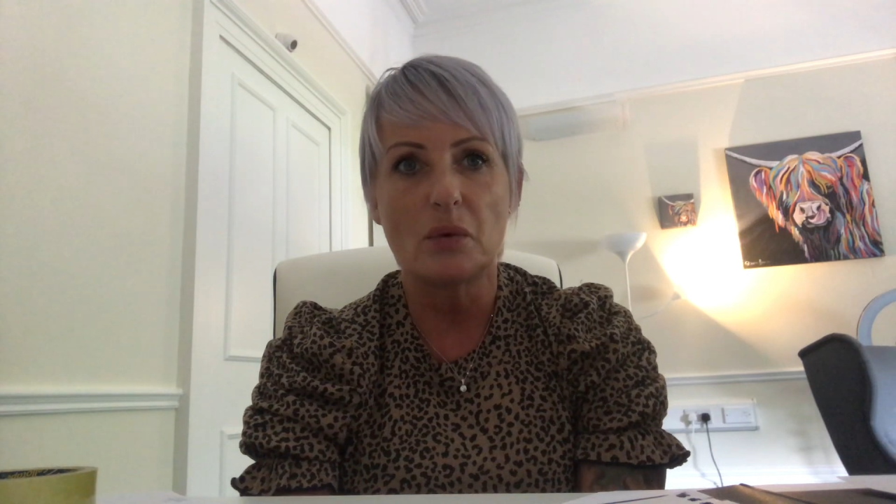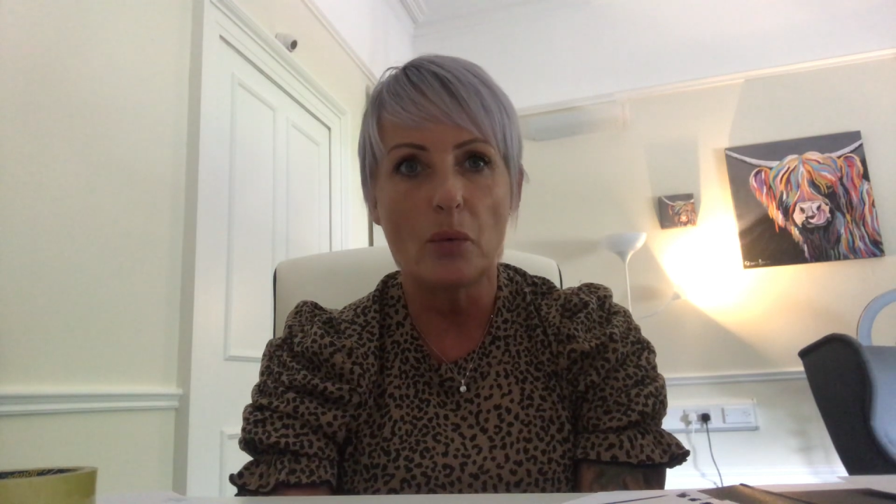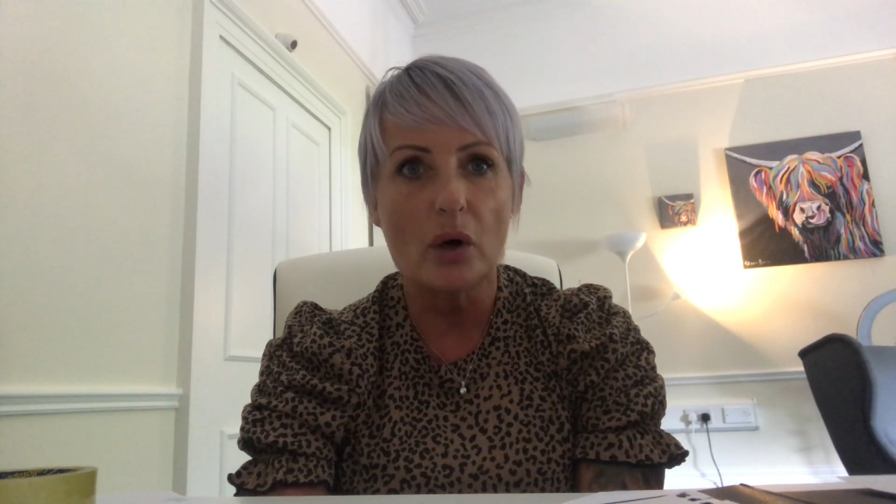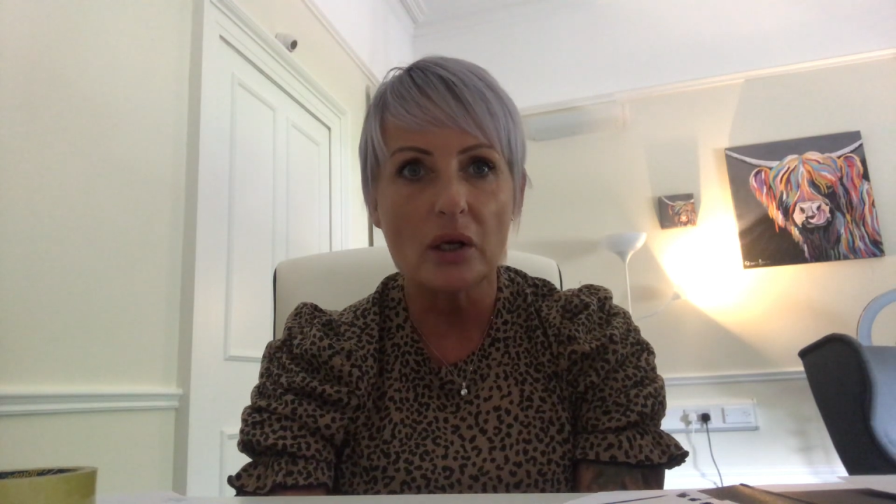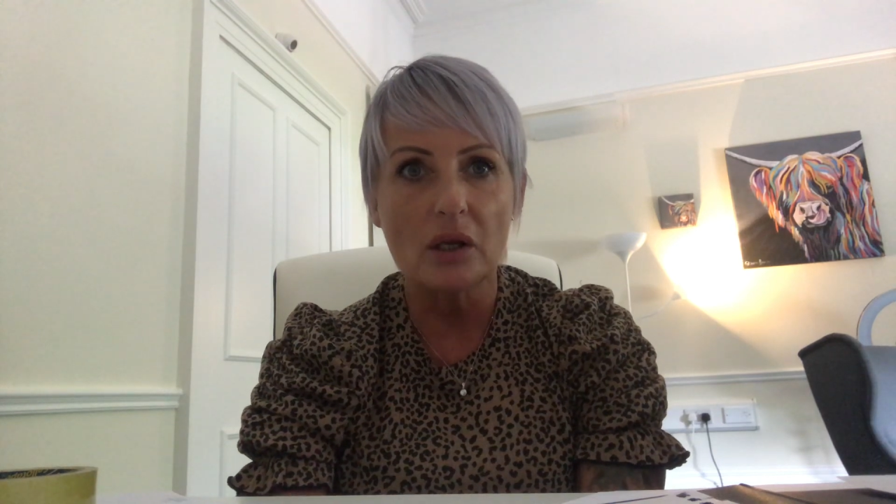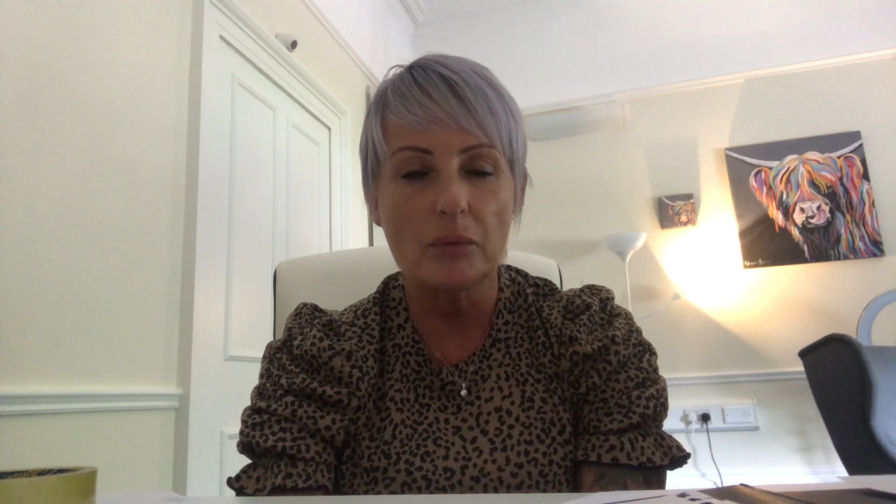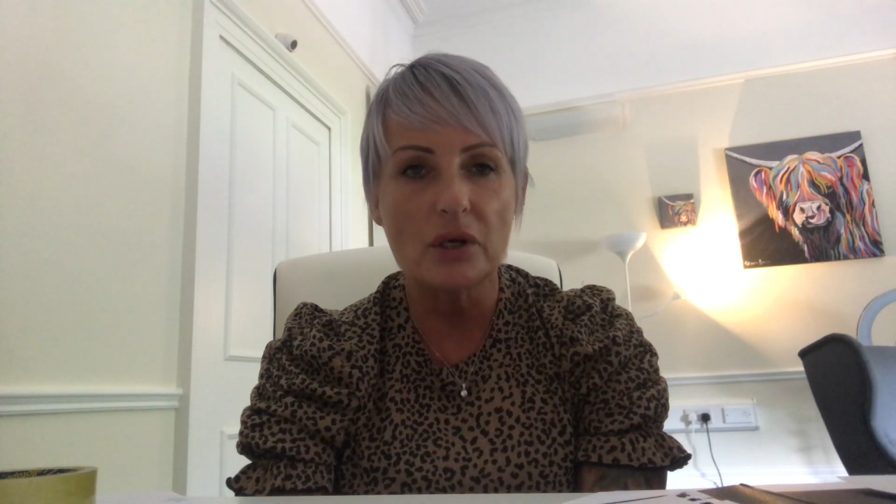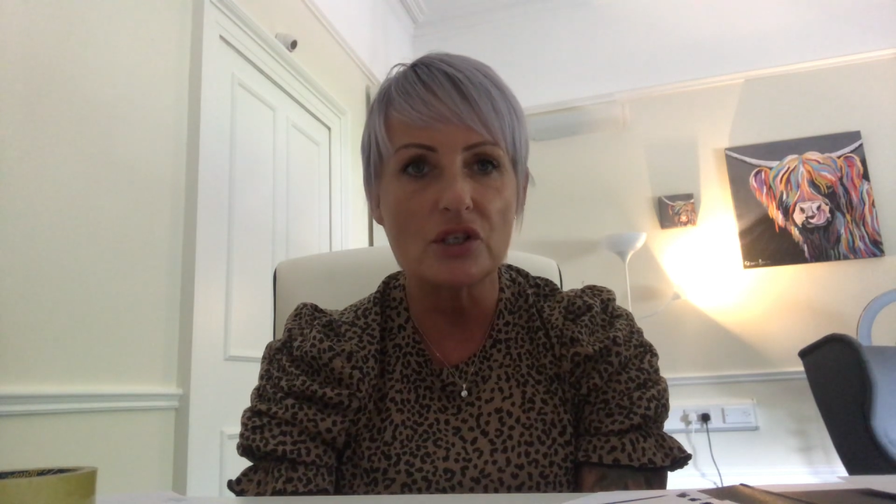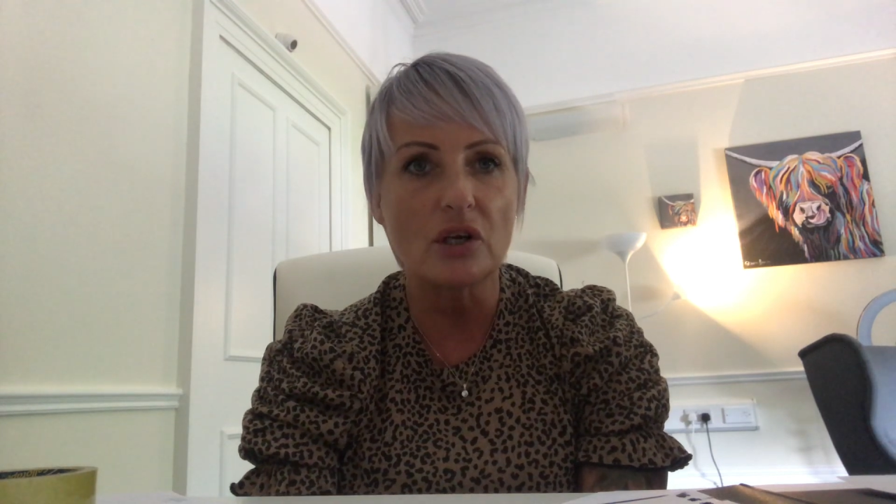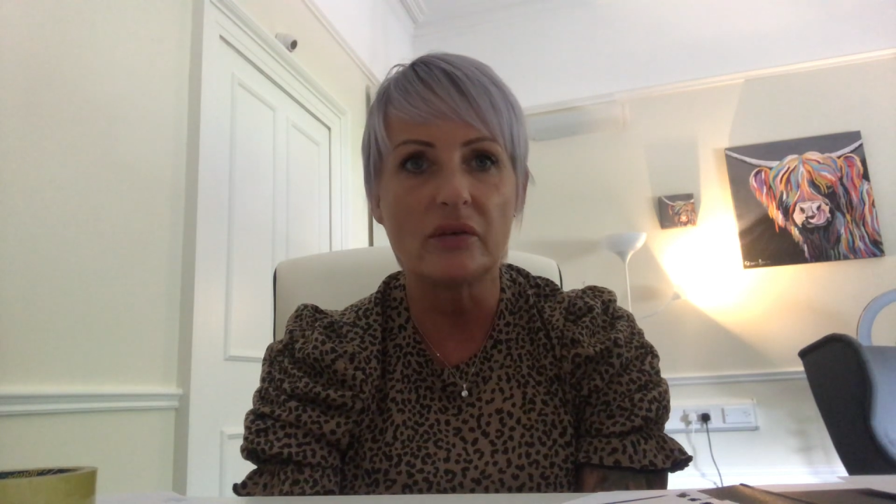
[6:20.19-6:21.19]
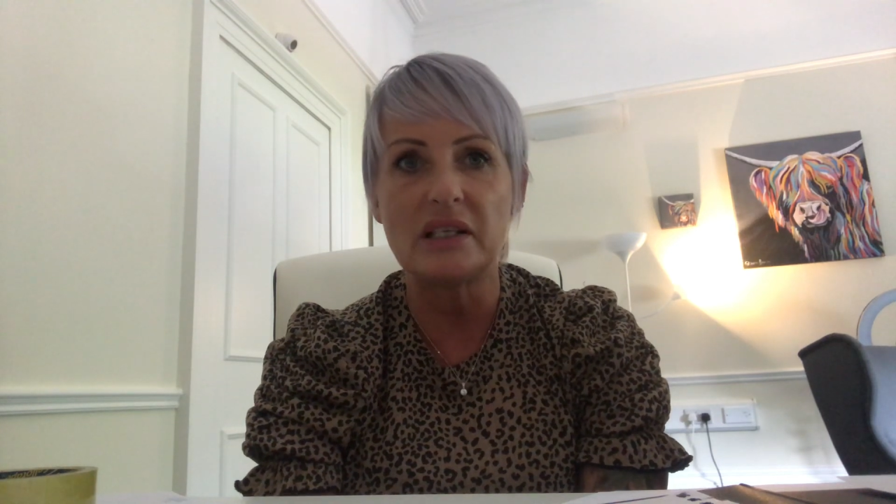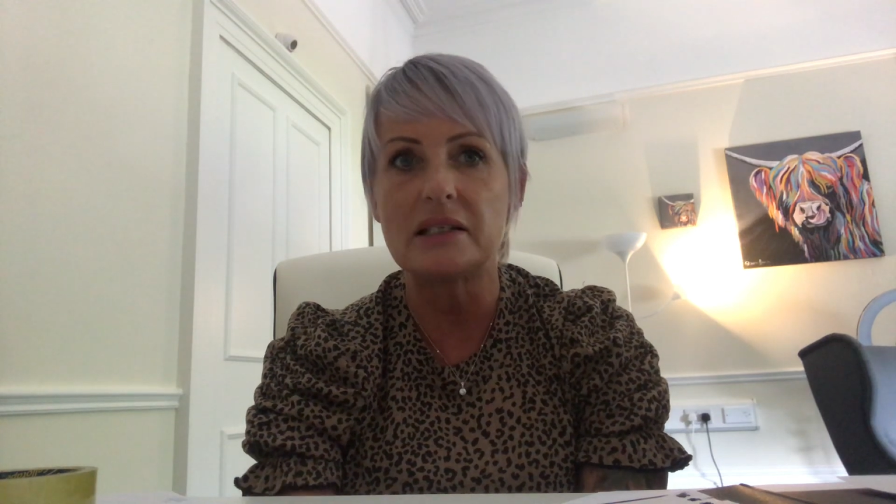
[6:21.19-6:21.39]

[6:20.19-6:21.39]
with working because you're having to